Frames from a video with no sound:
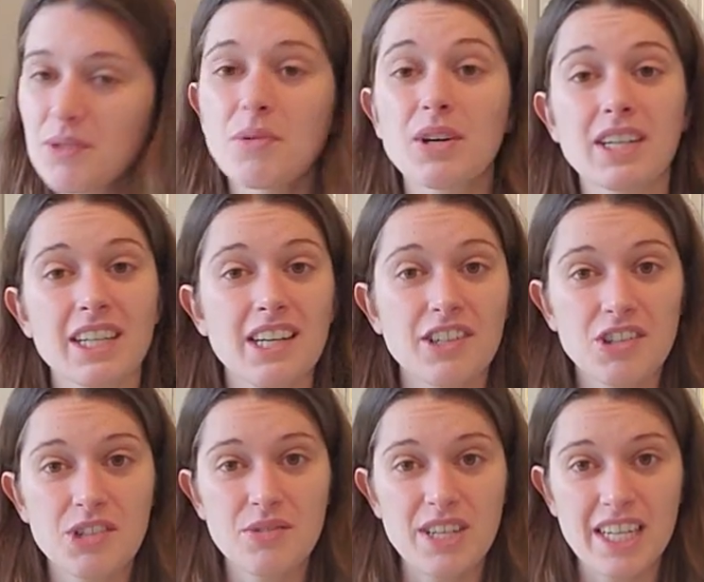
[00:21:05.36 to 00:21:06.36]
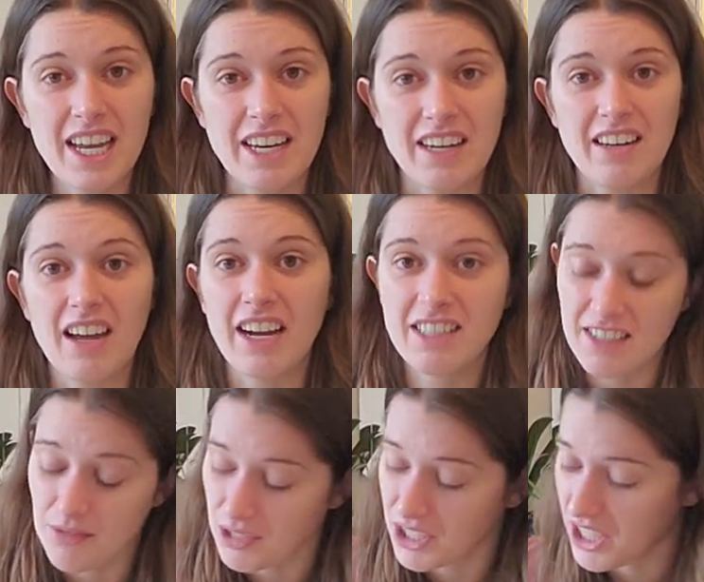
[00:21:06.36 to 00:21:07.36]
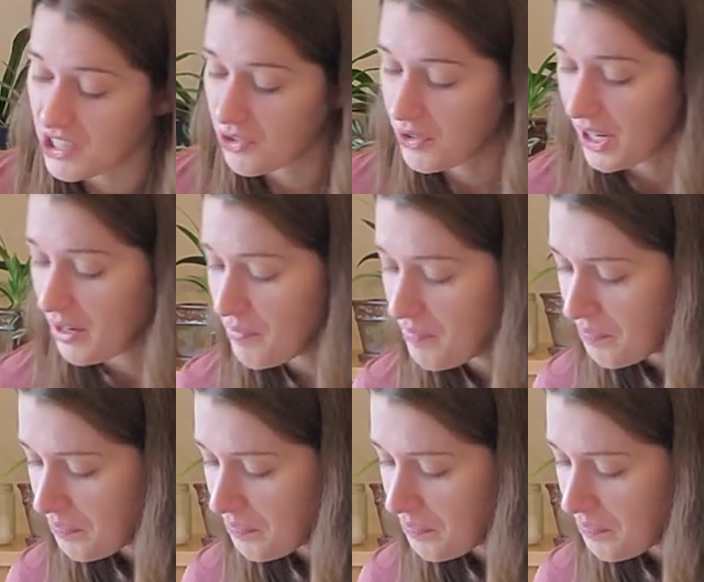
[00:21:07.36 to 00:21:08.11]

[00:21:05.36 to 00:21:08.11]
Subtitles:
work at a nursery again. I did really enjoy it.